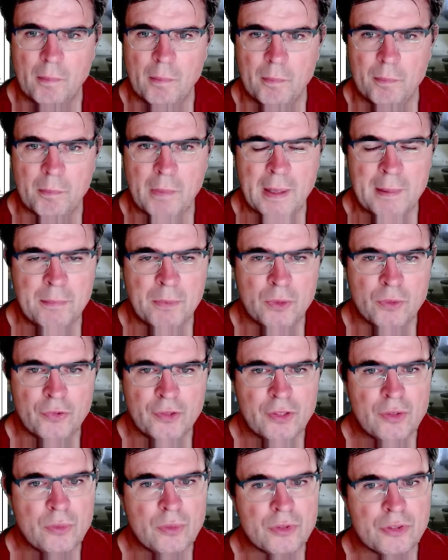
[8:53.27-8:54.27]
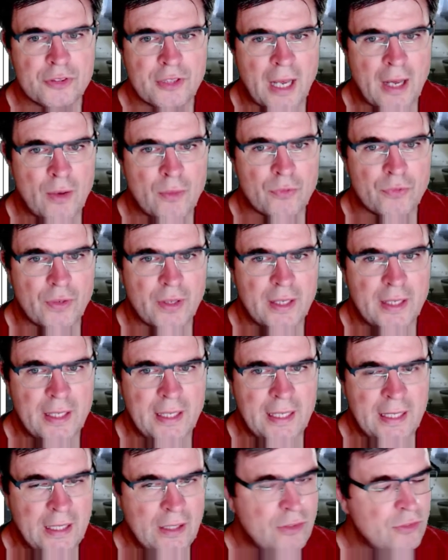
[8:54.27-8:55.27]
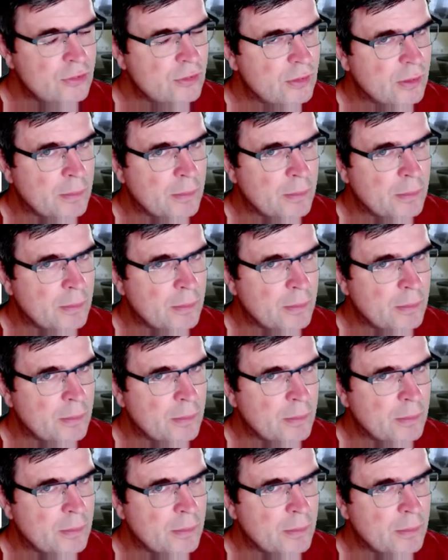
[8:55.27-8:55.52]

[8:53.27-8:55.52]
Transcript: by moving to the southeast,